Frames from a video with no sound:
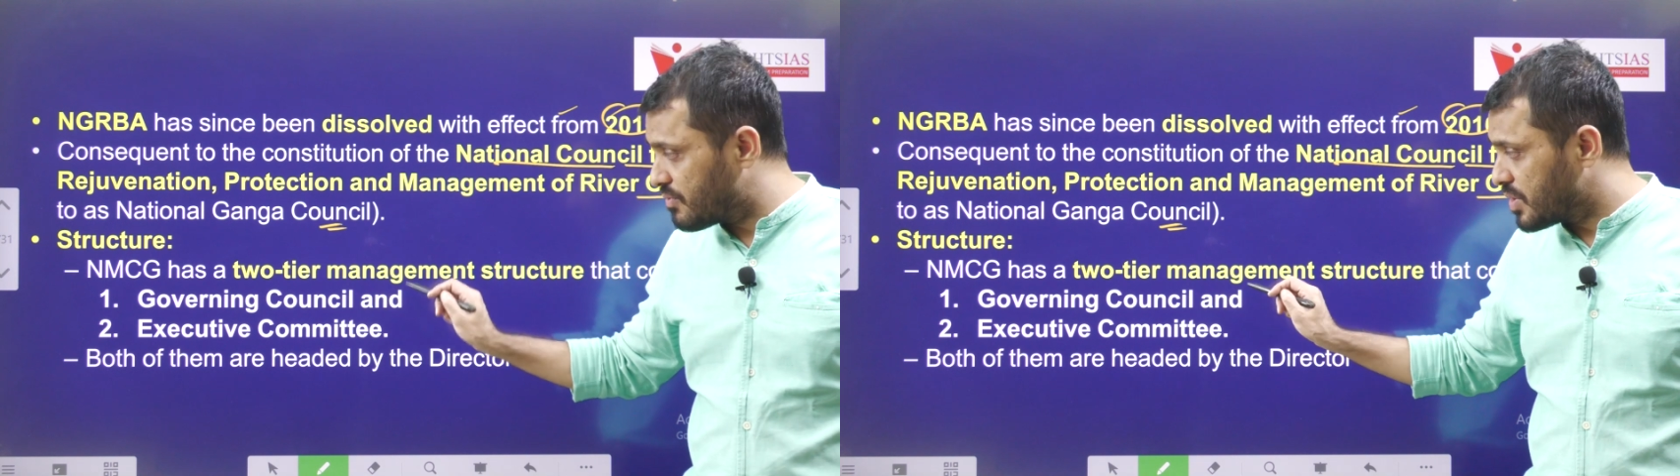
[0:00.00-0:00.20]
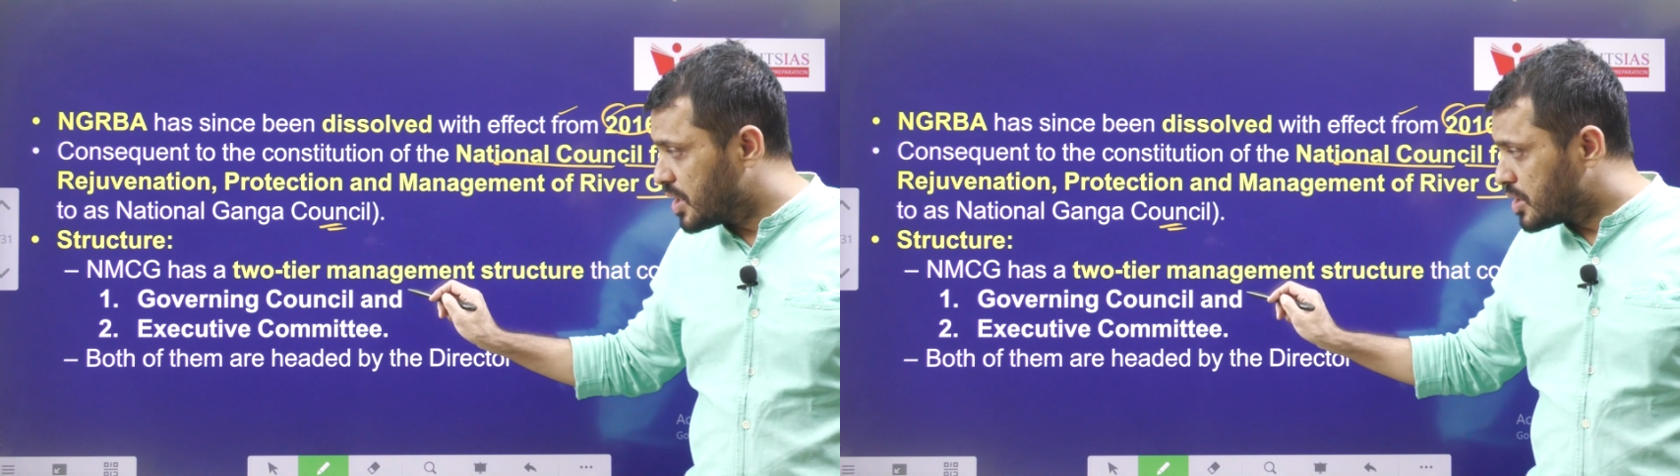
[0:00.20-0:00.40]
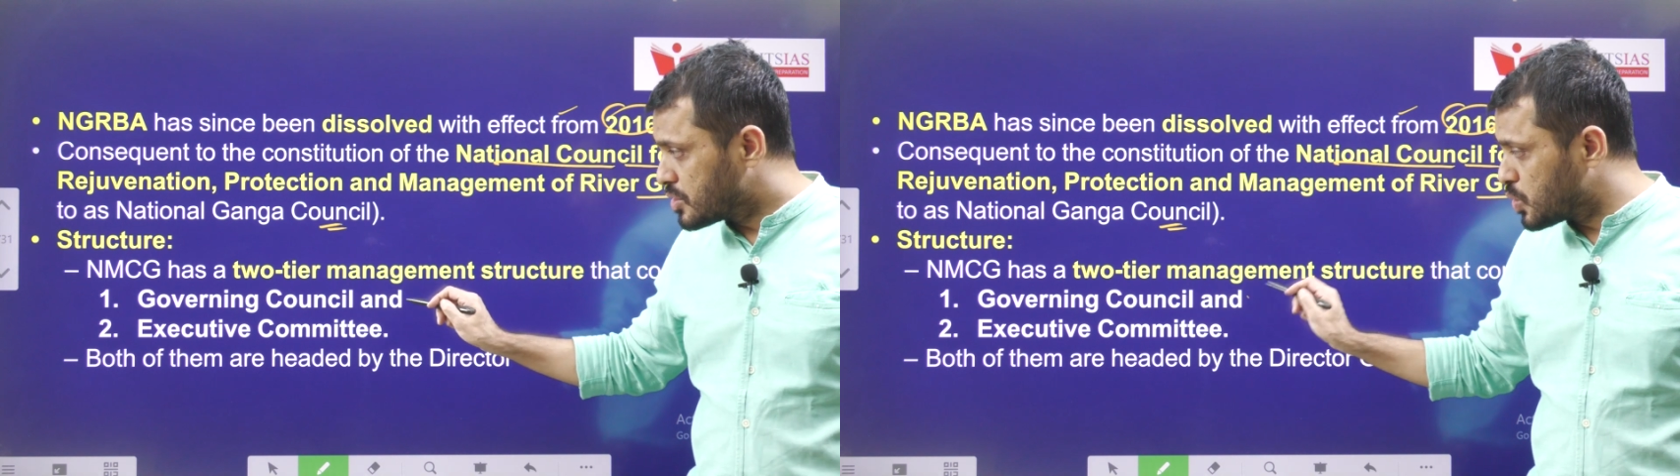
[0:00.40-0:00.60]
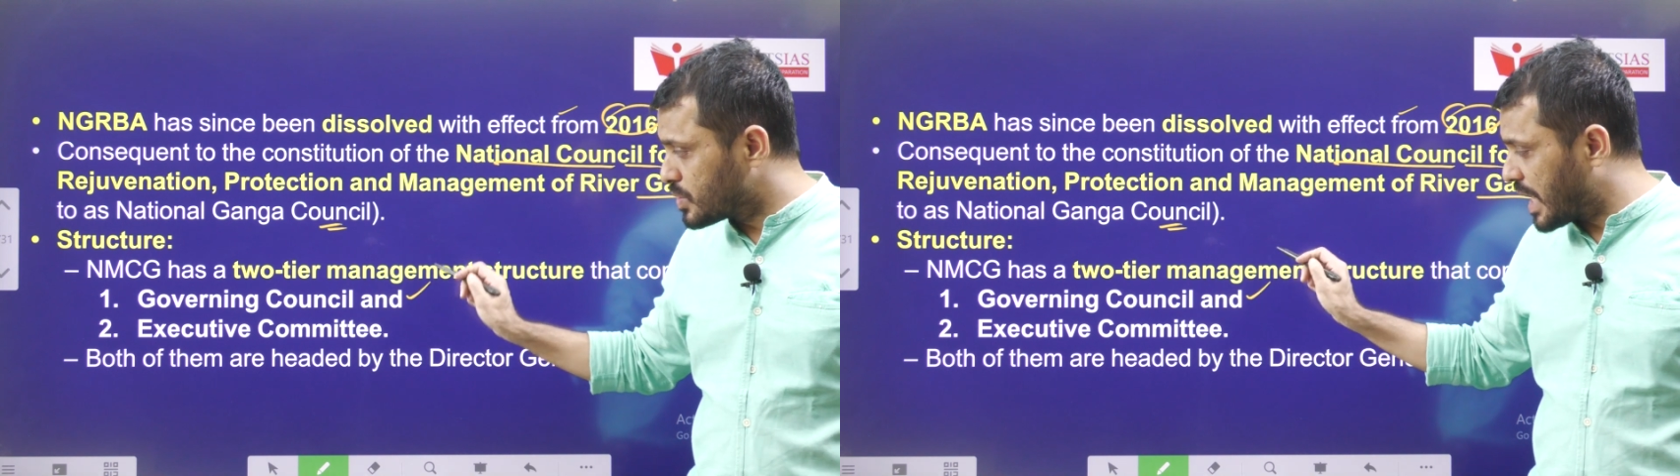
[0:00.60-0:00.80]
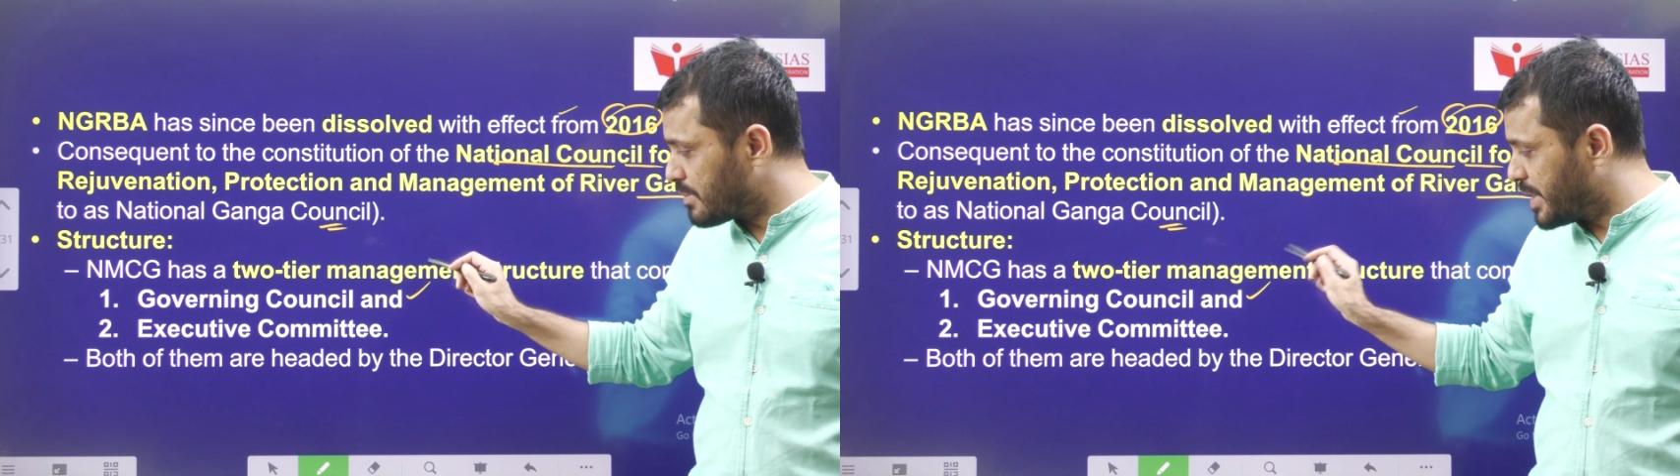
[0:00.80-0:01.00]
of two
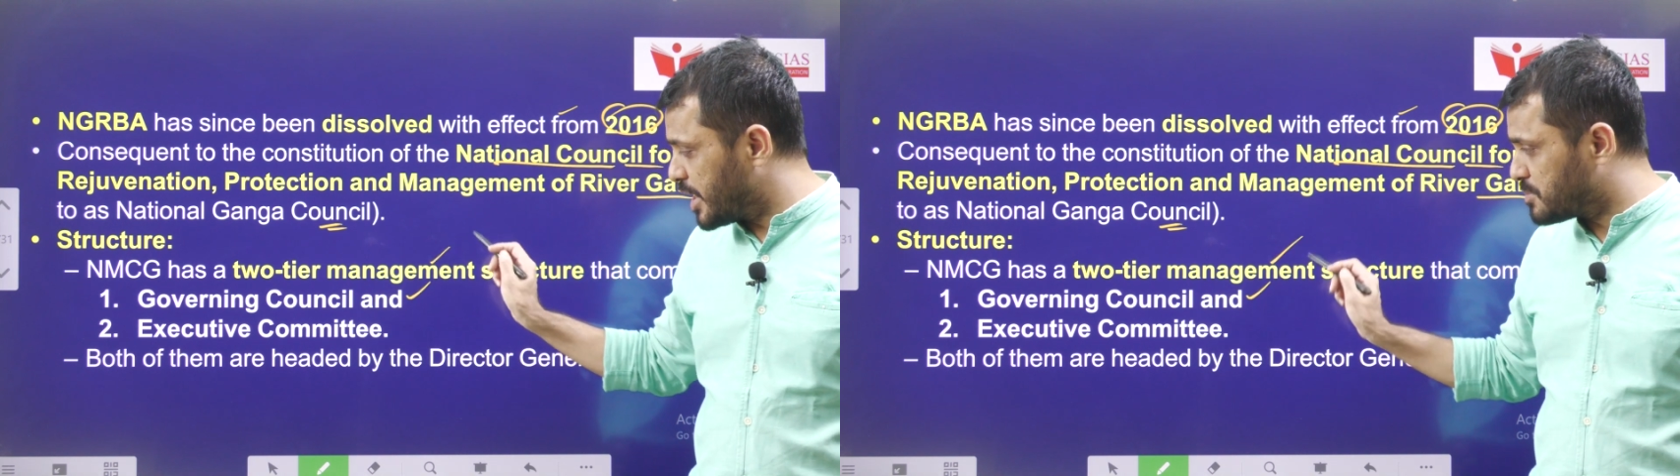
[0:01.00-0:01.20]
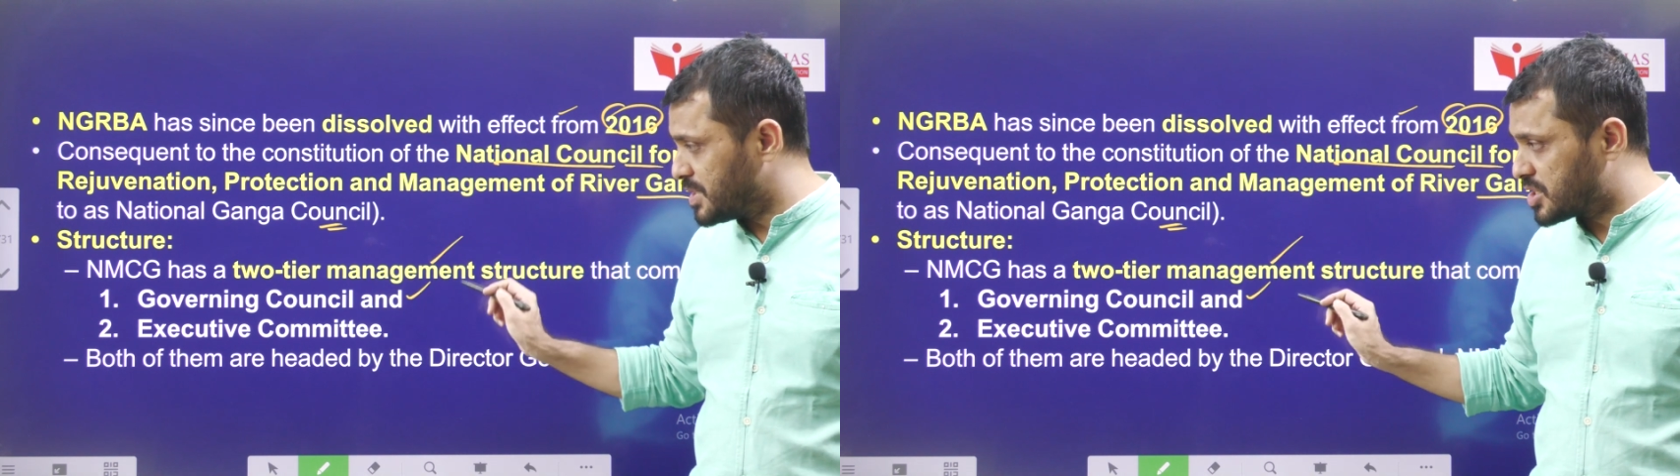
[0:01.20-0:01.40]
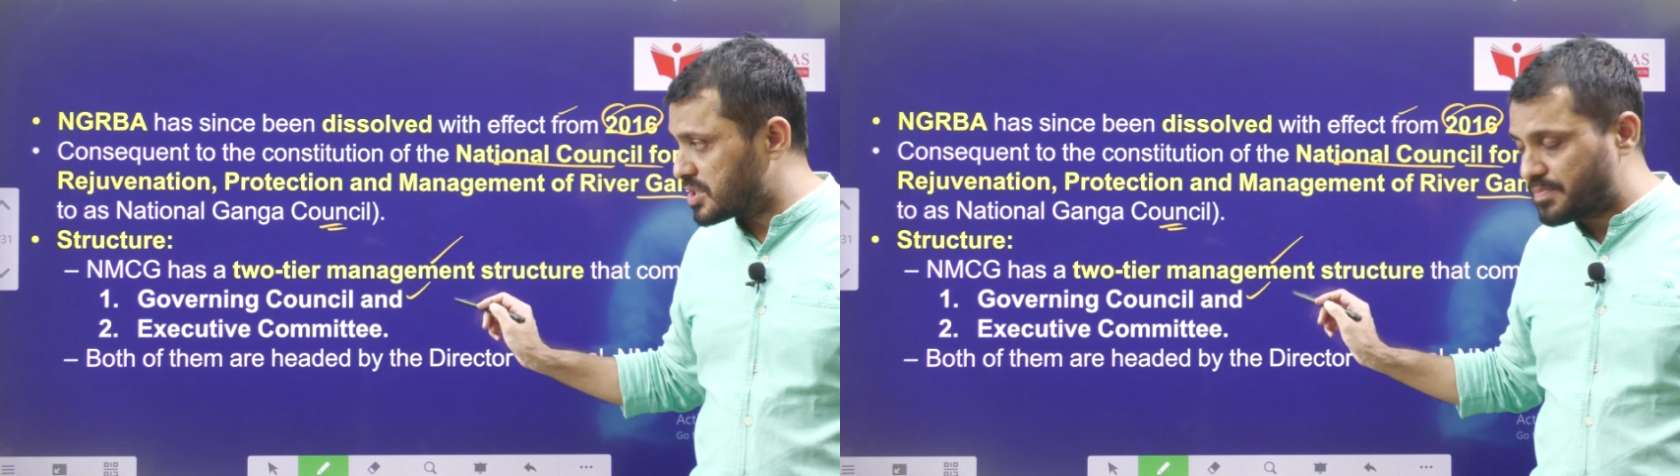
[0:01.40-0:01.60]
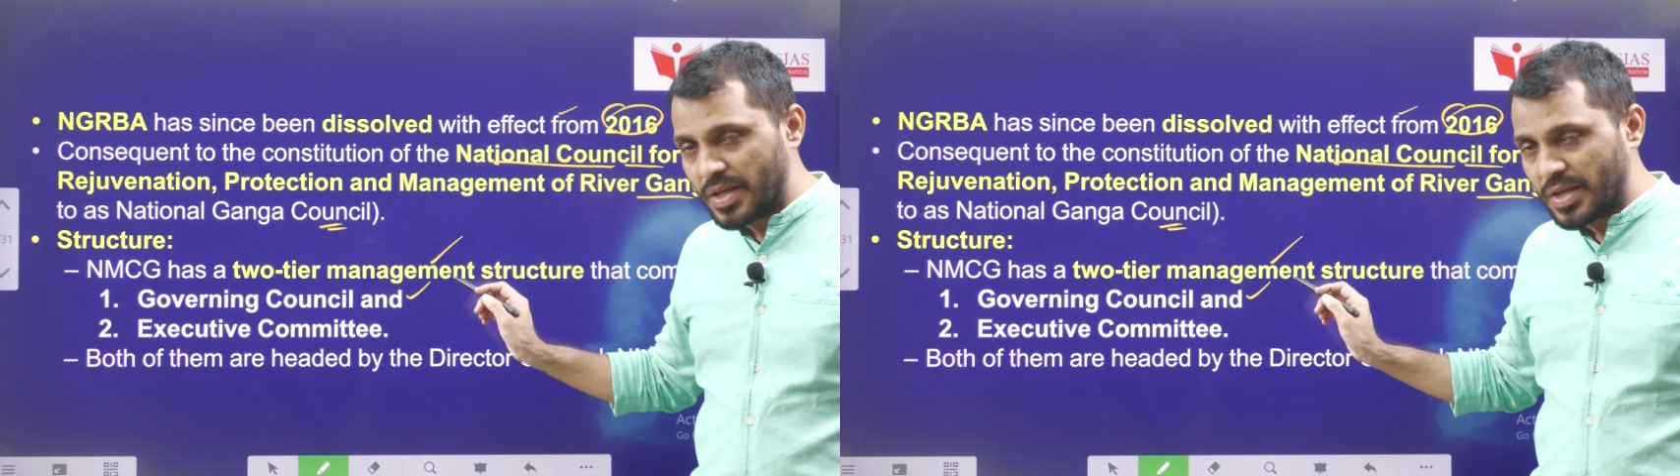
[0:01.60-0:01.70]
tier management